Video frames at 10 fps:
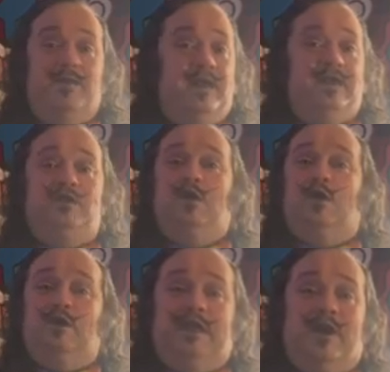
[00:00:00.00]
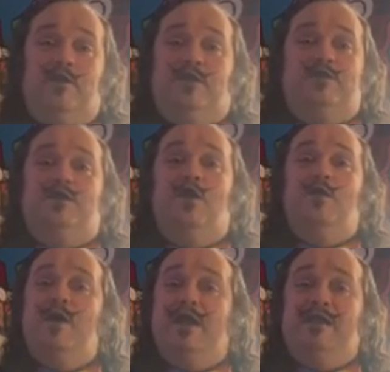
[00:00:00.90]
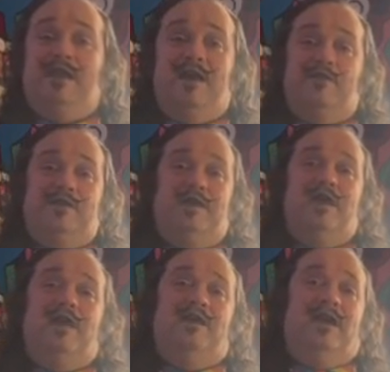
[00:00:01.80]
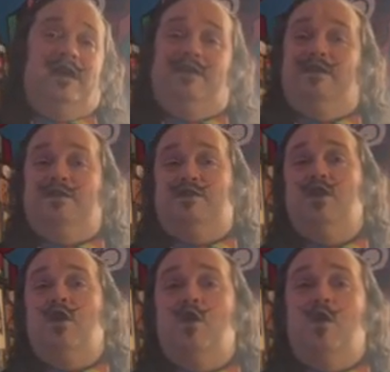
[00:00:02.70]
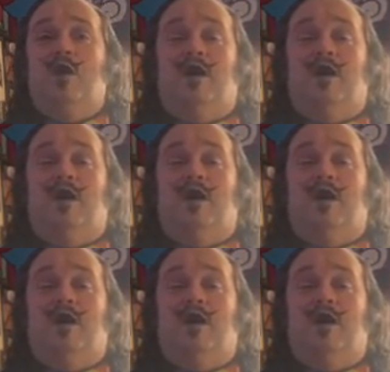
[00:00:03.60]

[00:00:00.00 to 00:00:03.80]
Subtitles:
been doled out. There's no money left, and there's no